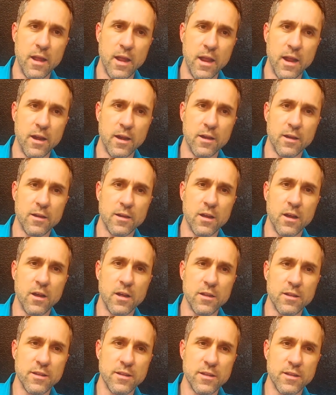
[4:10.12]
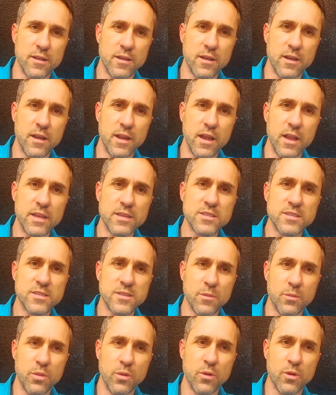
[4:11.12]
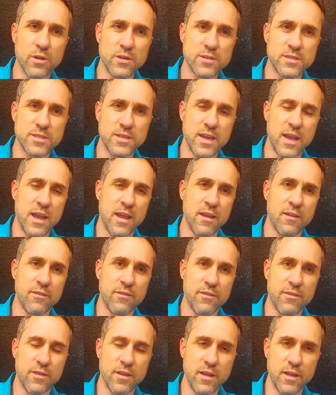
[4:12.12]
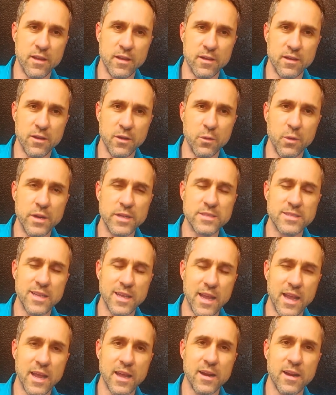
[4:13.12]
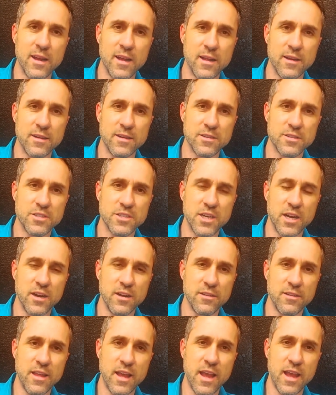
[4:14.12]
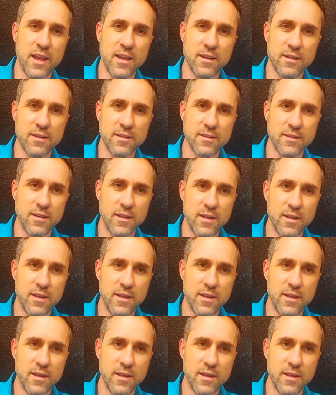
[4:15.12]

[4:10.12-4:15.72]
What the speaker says: Eric called his support staff in Louisiana and shared that, and